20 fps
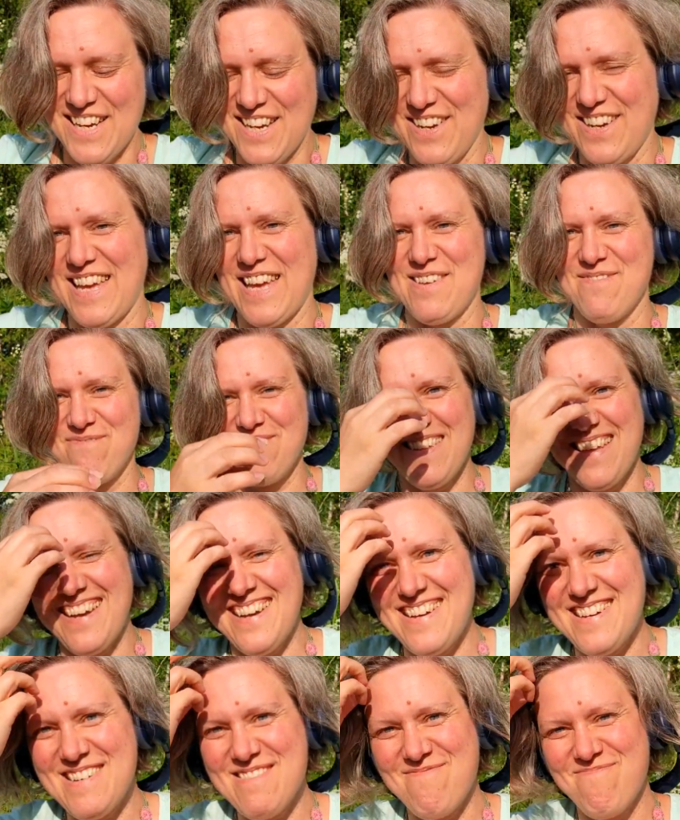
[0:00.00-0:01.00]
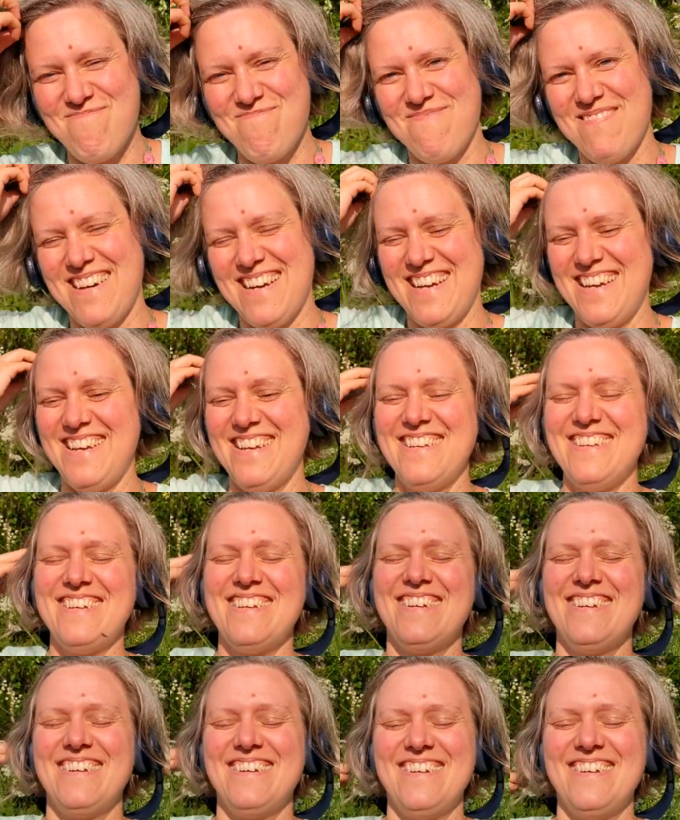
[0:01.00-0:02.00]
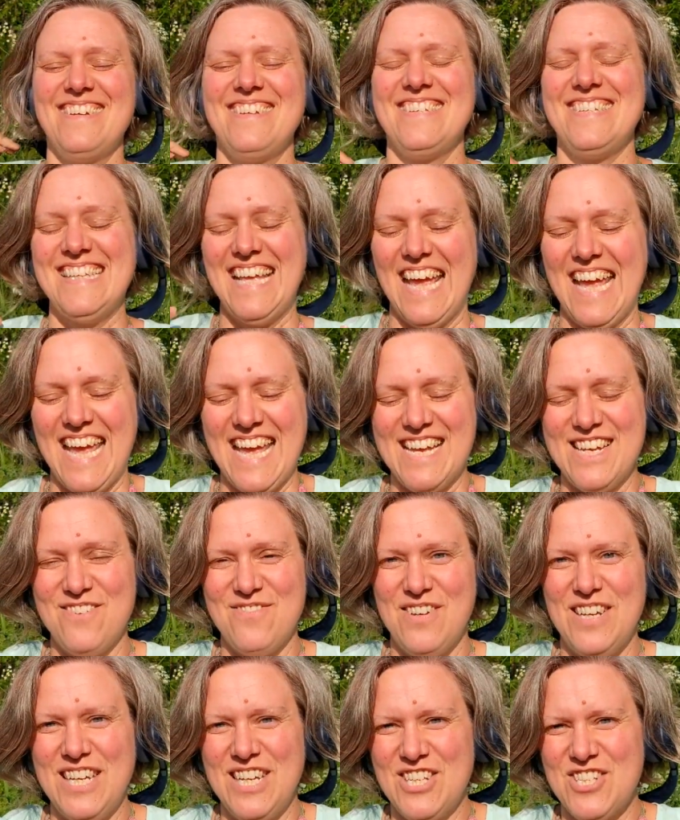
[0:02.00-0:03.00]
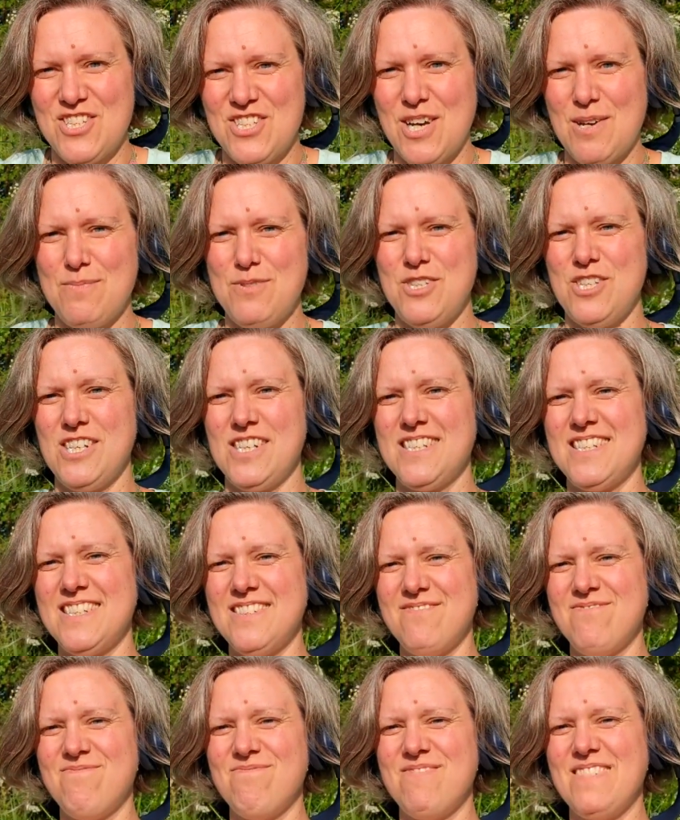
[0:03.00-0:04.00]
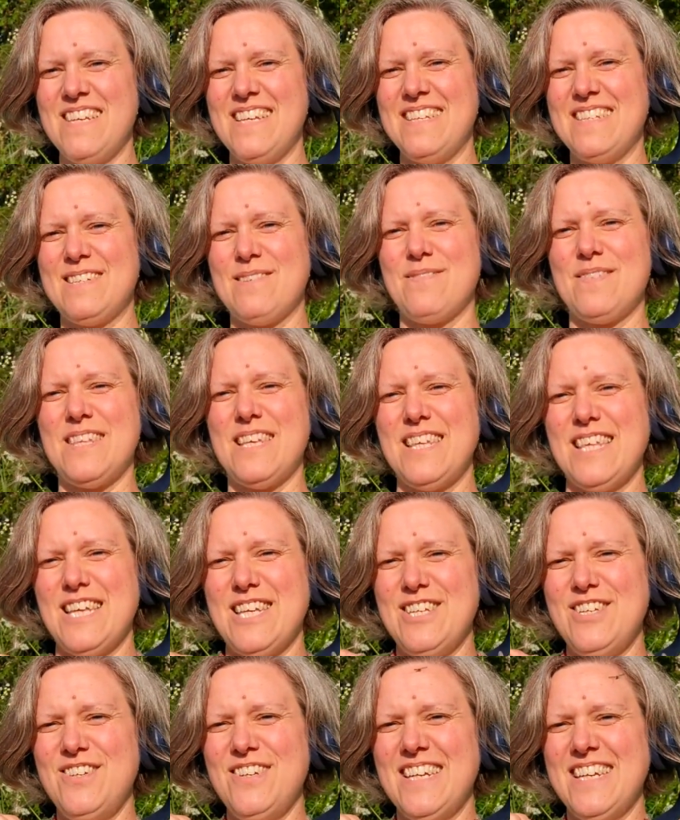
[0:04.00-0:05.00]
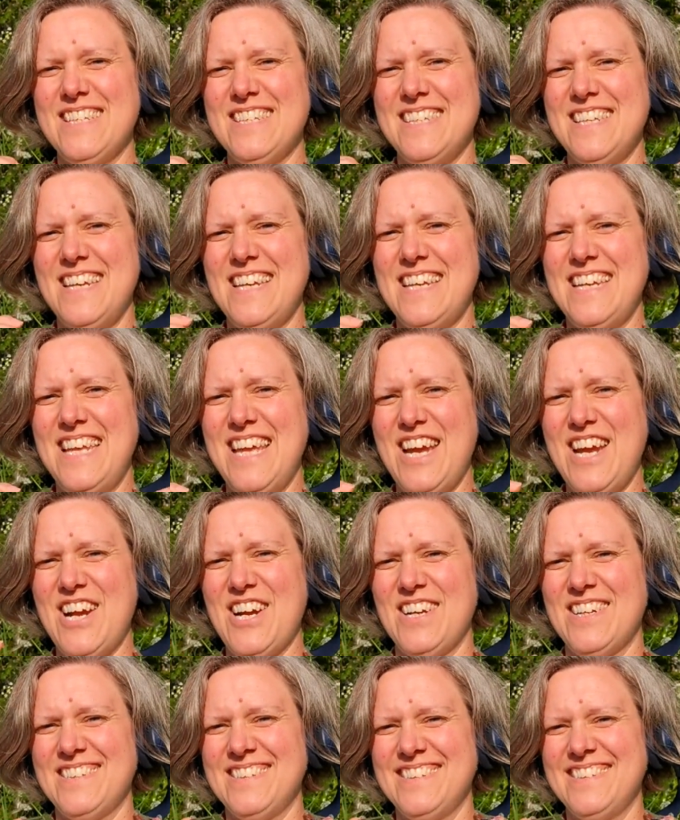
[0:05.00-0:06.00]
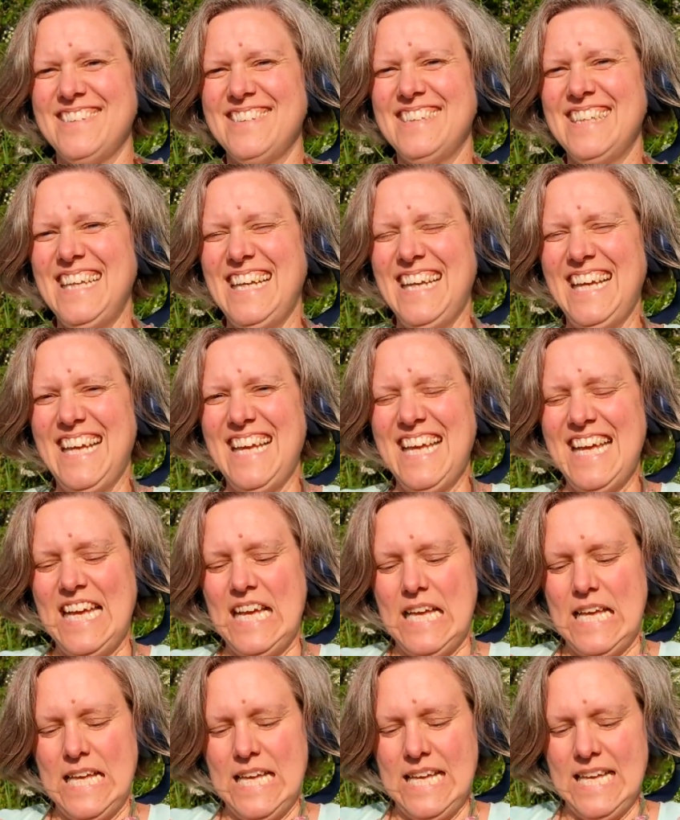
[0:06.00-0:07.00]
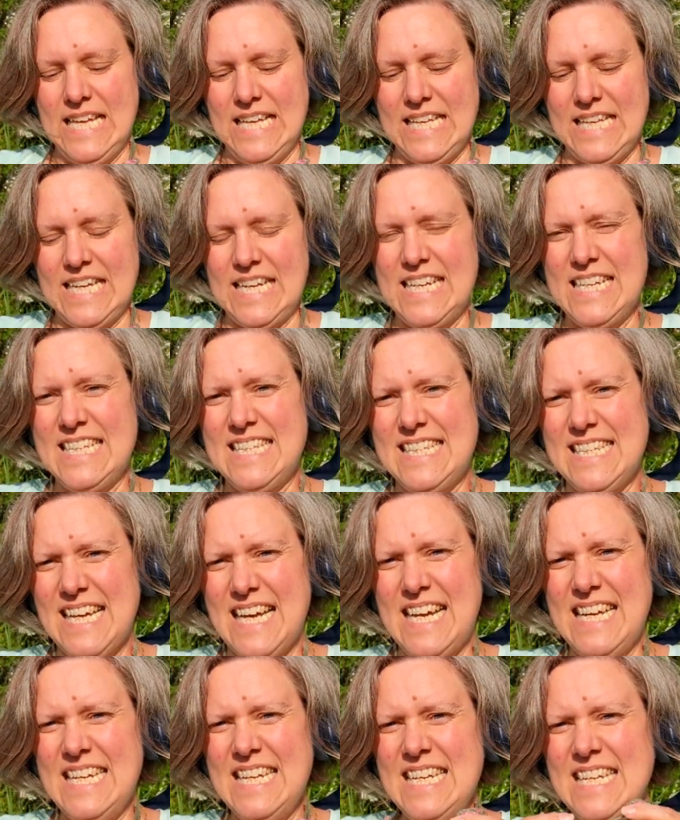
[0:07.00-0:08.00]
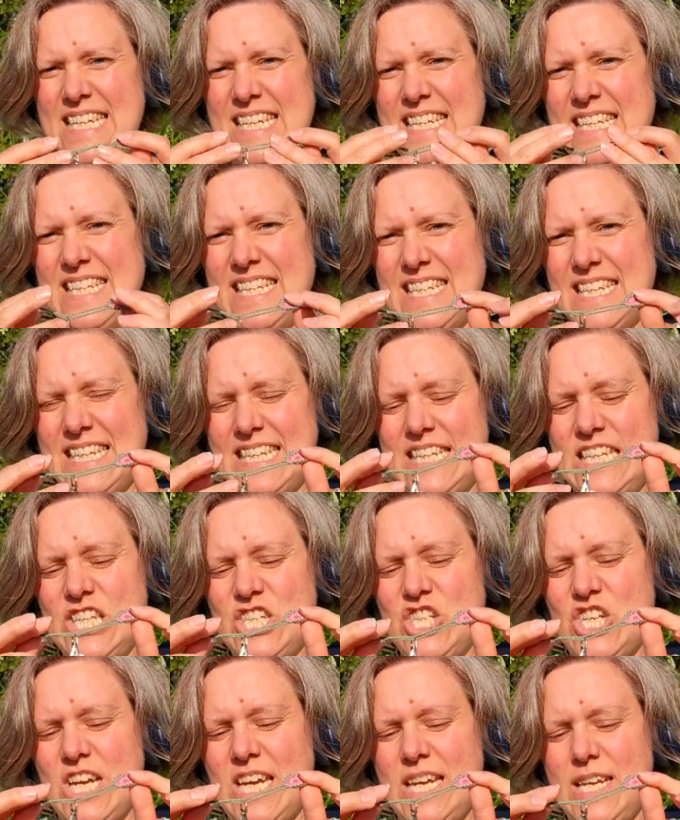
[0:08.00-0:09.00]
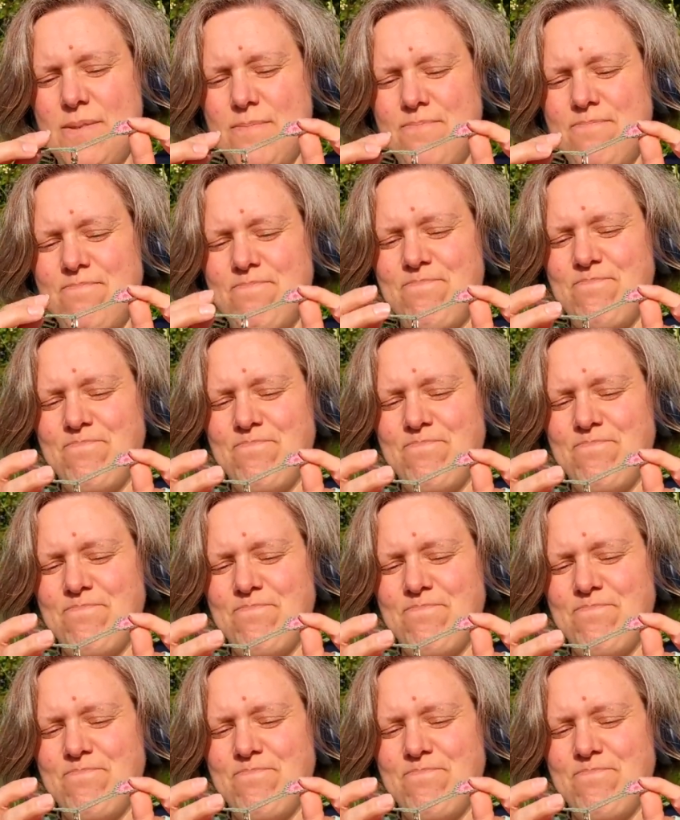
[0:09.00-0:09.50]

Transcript: Okay, my second finished object is something that you can see in here. Because I needed a keychain.